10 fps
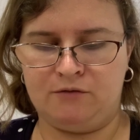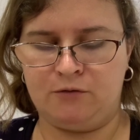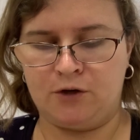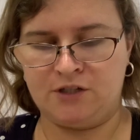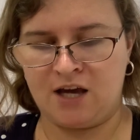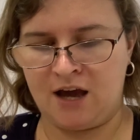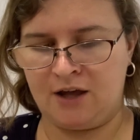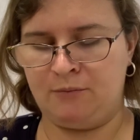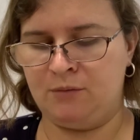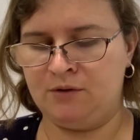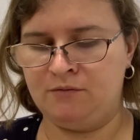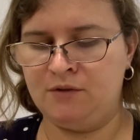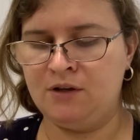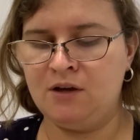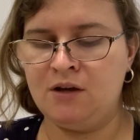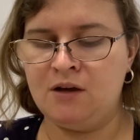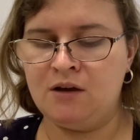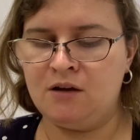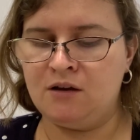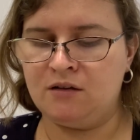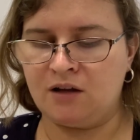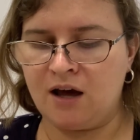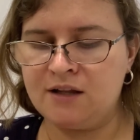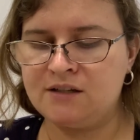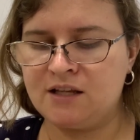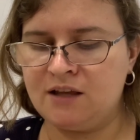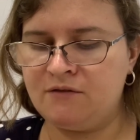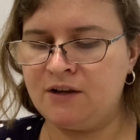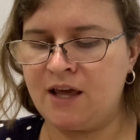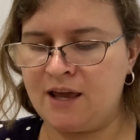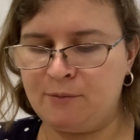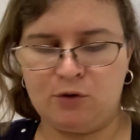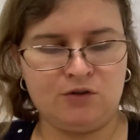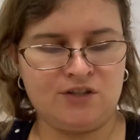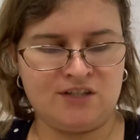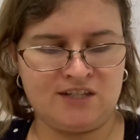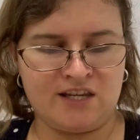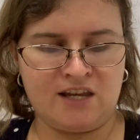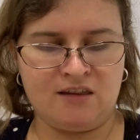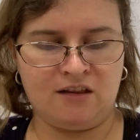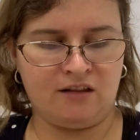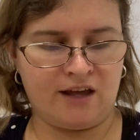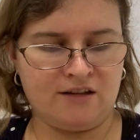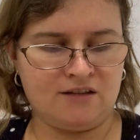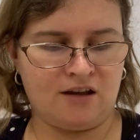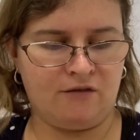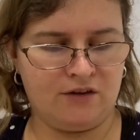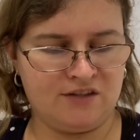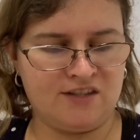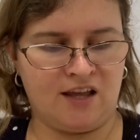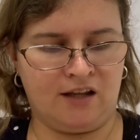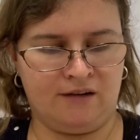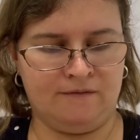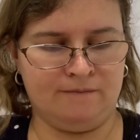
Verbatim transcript: for a time, not even able to see the light of the sun.